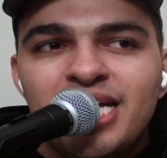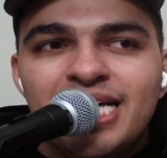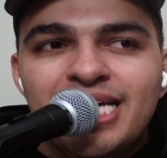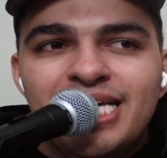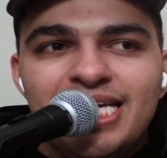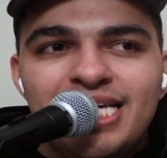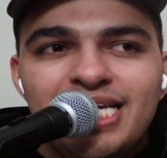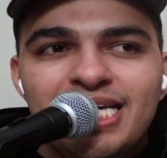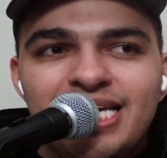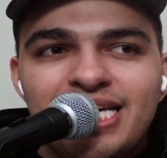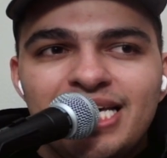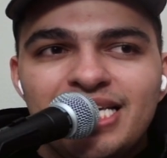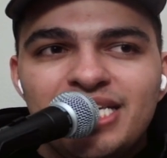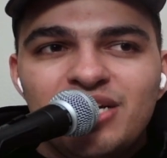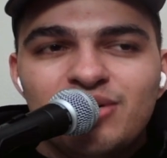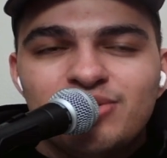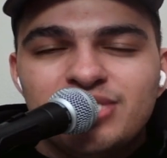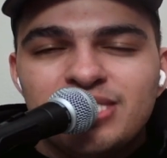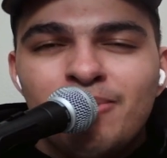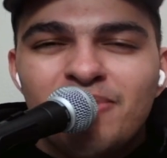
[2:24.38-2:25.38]
he you
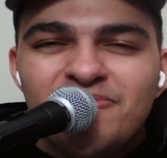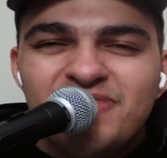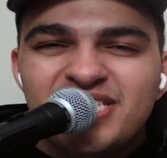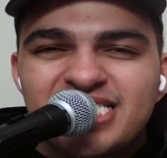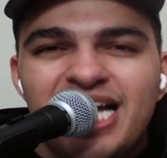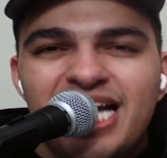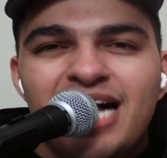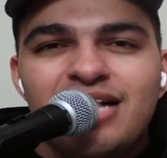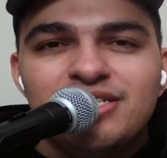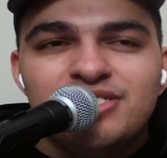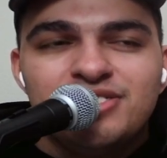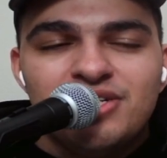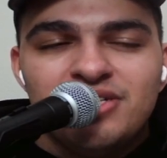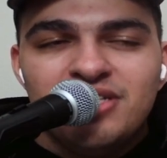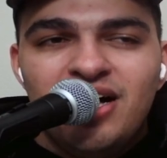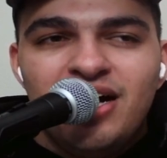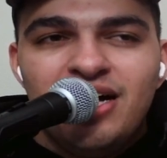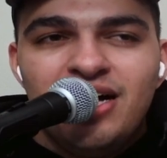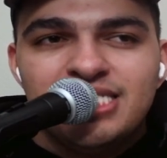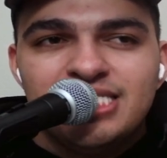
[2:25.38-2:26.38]
know some of his talents are
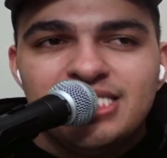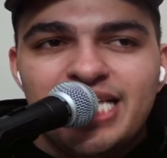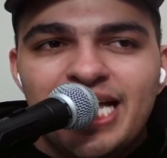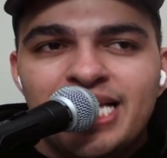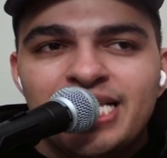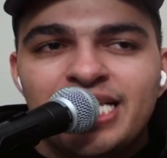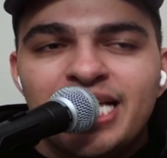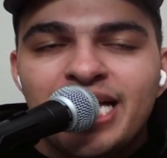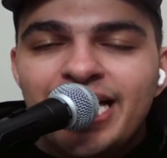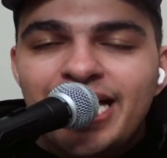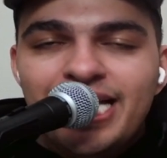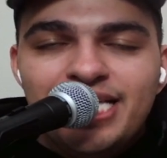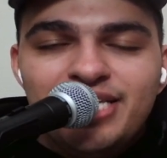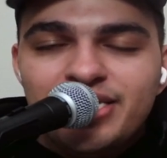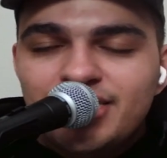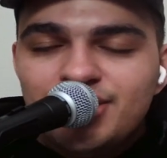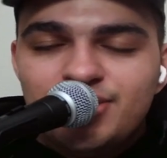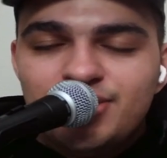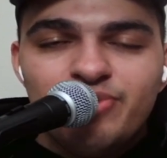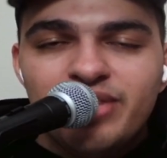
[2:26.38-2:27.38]
lost, and
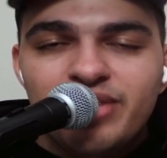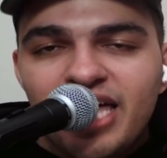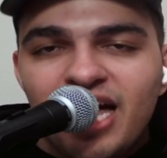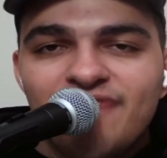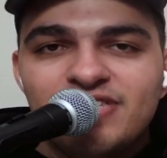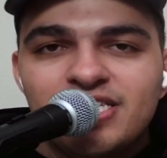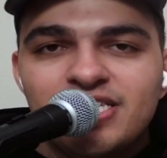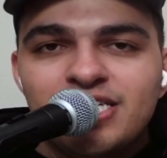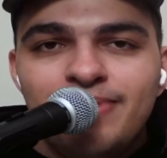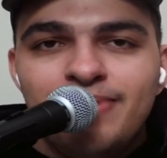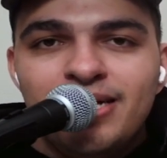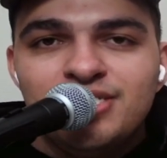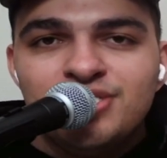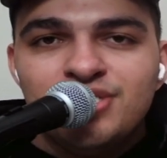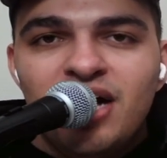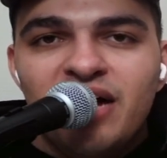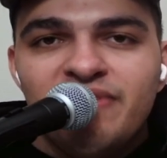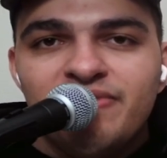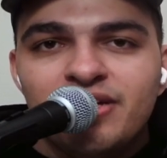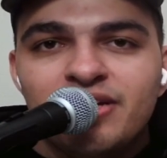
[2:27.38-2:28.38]
you just really have to commend
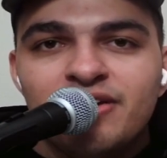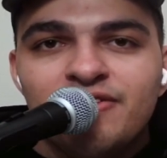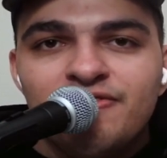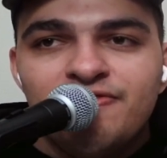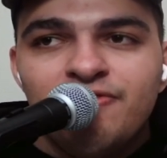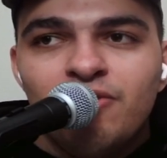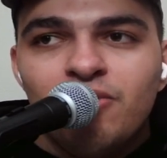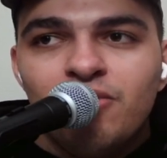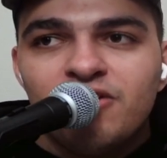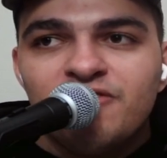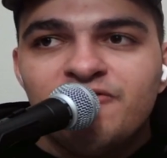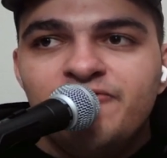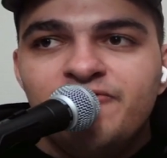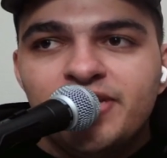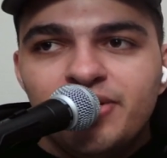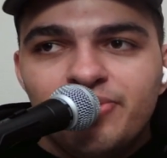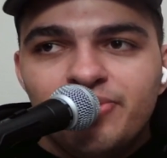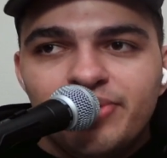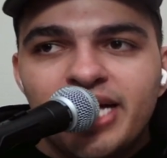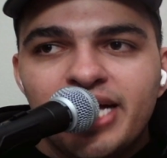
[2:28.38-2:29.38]
Xavi for
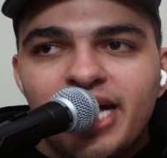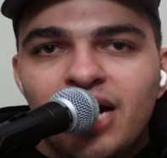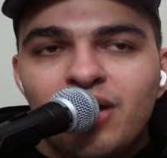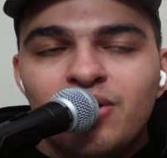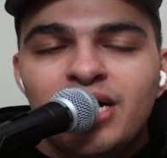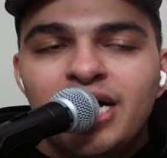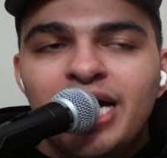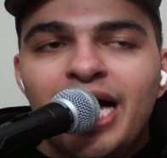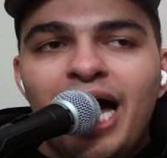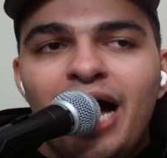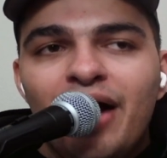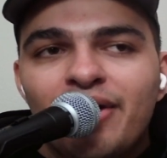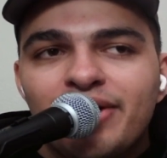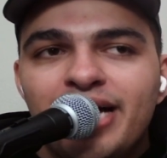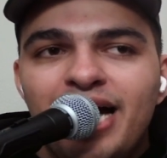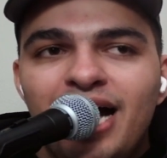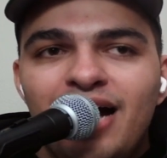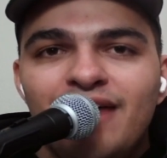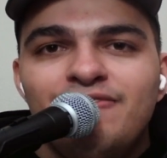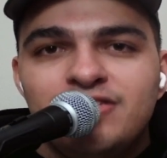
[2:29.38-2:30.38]
figuring out how
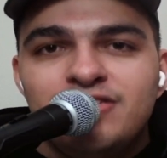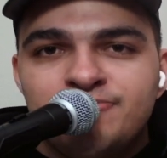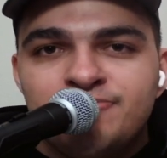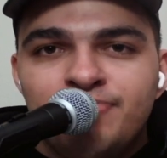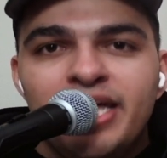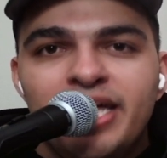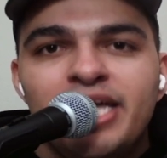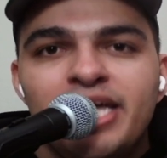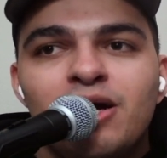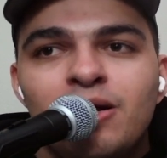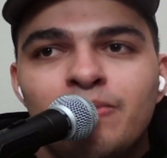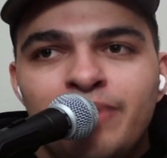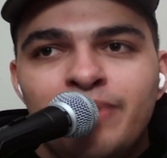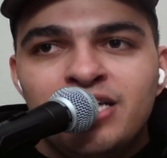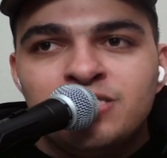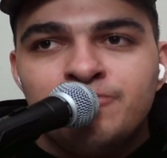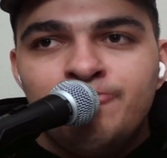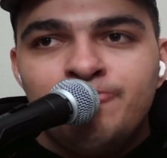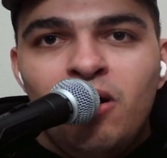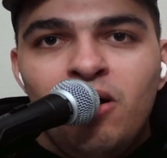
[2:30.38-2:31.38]
to have us playing our
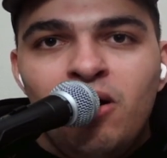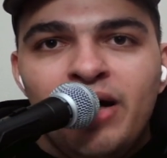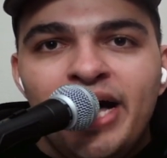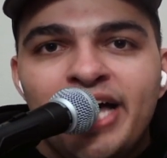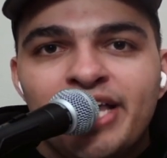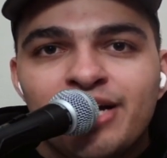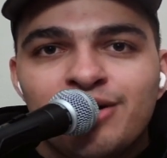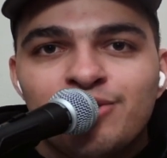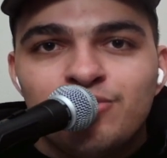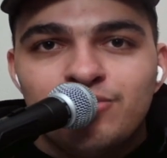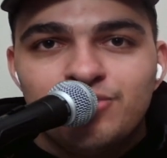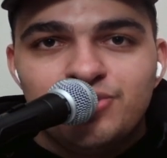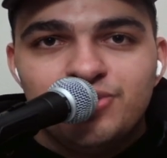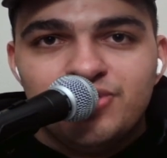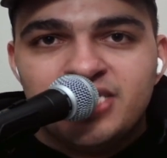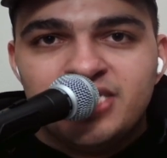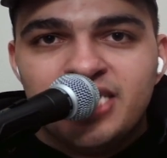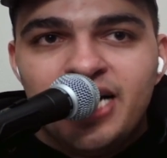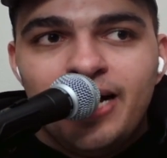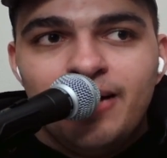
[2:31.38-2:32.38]
best ball at a
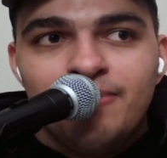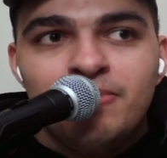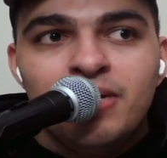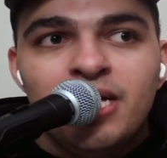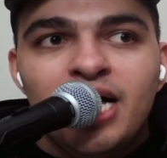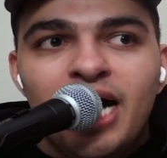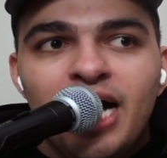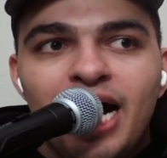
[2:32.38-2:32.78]
crucial time.